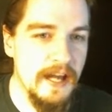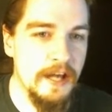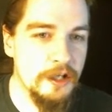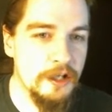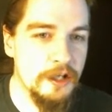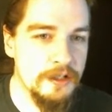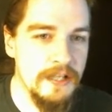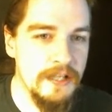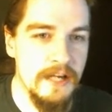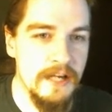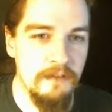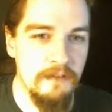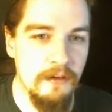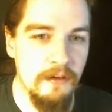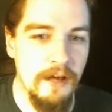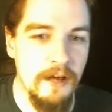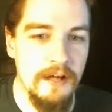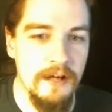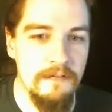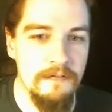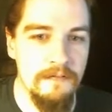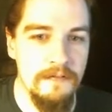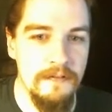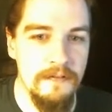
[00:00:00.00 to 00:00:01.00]
actually have a
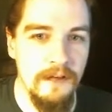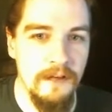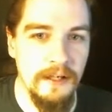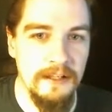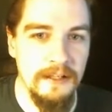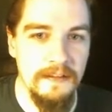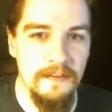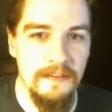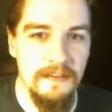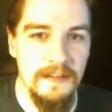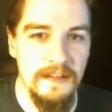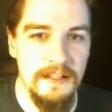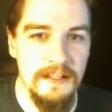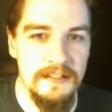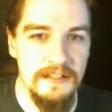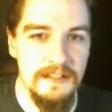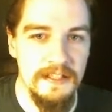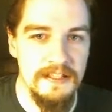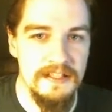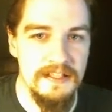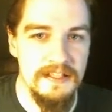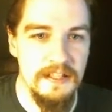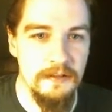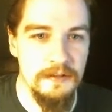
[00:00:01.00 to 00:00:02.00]
lot of like the things
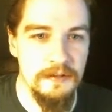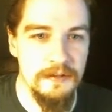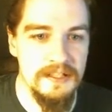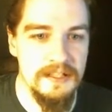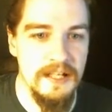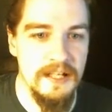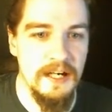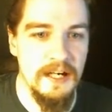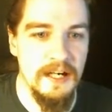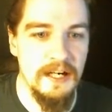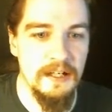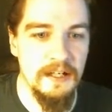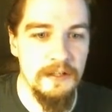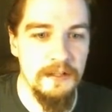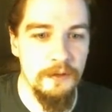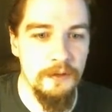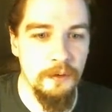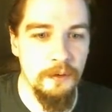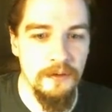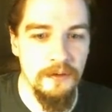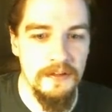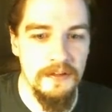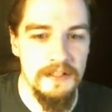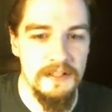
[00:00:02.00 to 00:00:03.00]
like Sailor's Guide
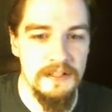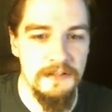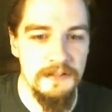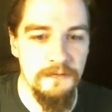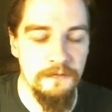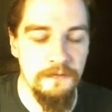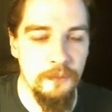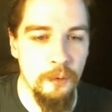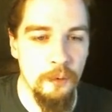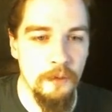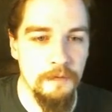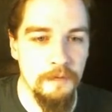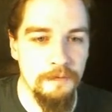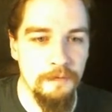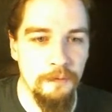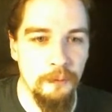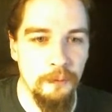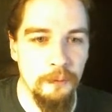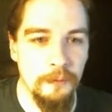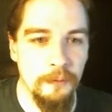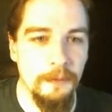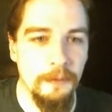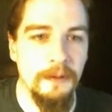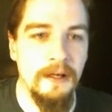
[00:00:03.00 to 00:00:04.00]
or these 4
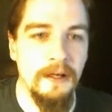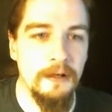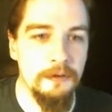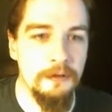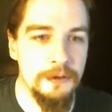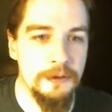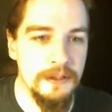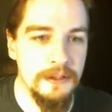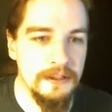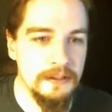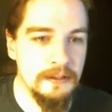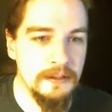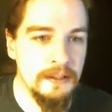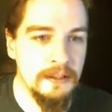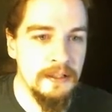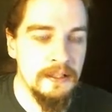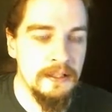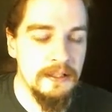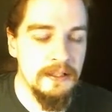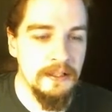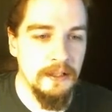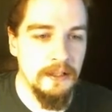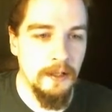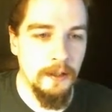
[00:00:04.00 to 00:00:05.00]
for Eldritch.
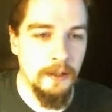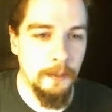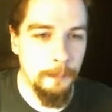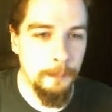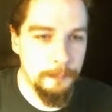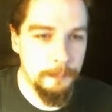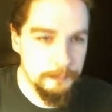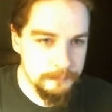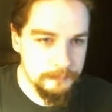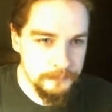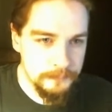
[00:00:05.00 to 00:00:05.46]
So